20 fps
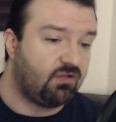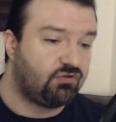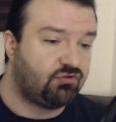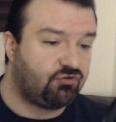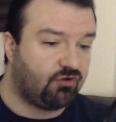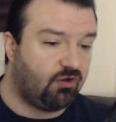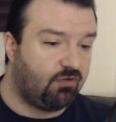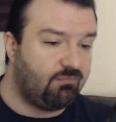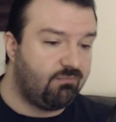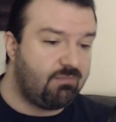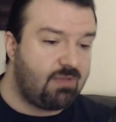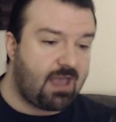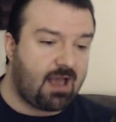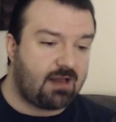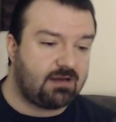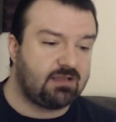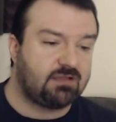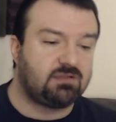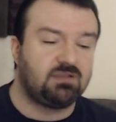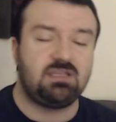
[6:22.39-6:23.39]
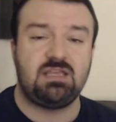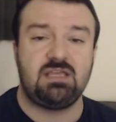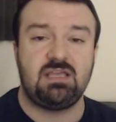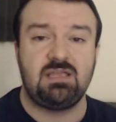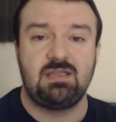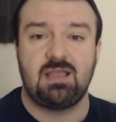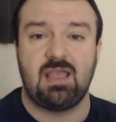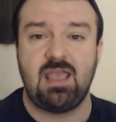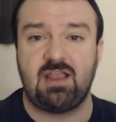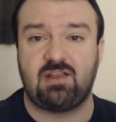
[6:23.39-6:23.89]

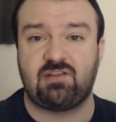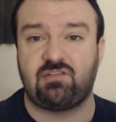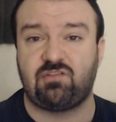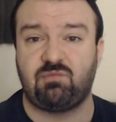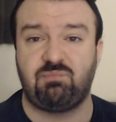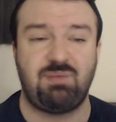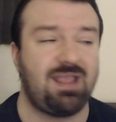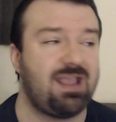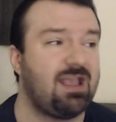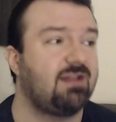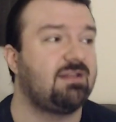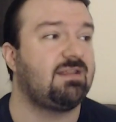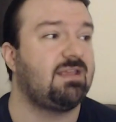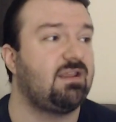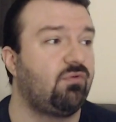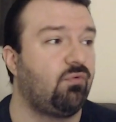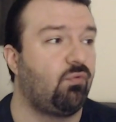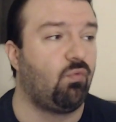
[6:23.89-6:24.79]
dramatically expanded